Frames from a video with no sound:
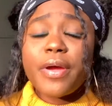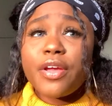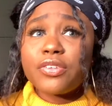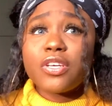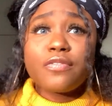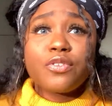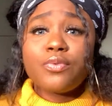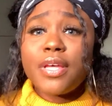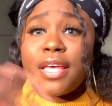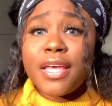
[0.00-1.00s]
yourself
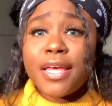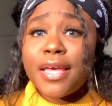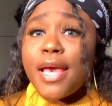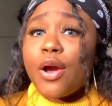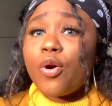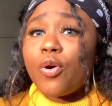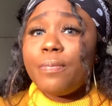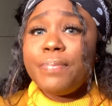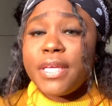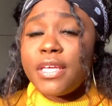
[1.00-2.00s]
to A or
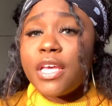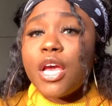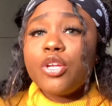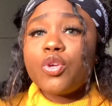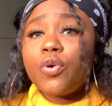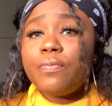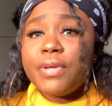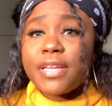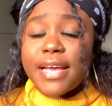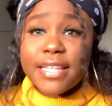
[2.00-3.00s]
B. Don't be
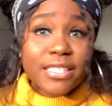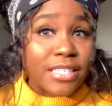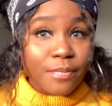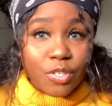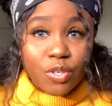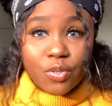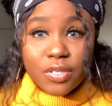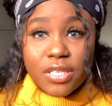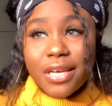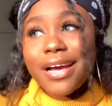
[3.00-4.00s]
like, there's a temptation to
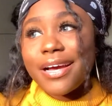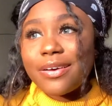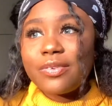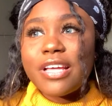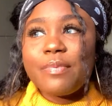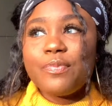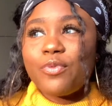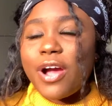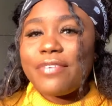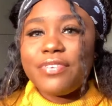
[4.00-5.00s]
say, other people
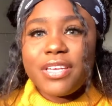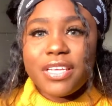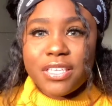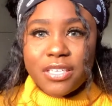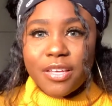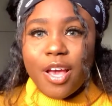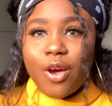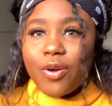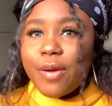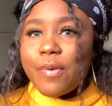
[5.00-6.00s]
are having it easy,
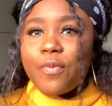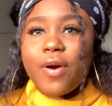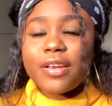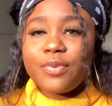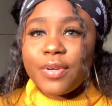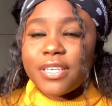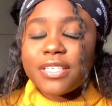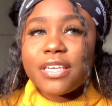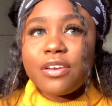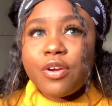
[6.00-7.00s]
other people are doing this.
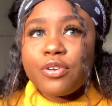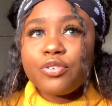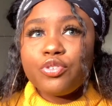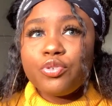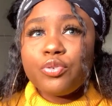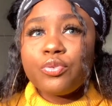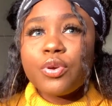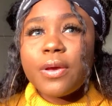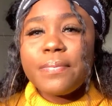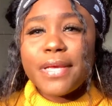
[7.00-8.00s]
Learn to
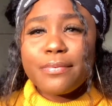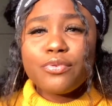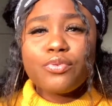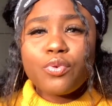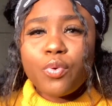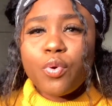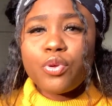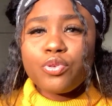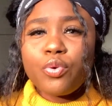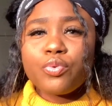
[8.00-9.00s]
be able to go
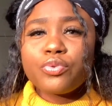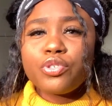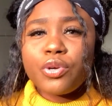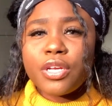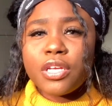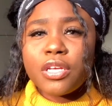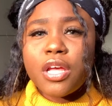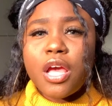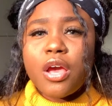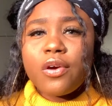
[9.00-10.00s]
on your own journey
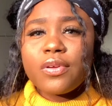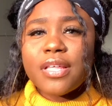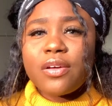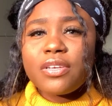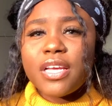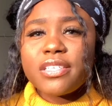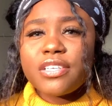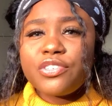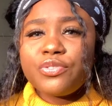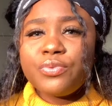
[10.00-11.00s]
without
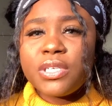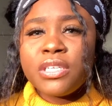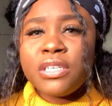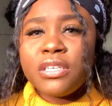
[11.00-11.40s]
necessarily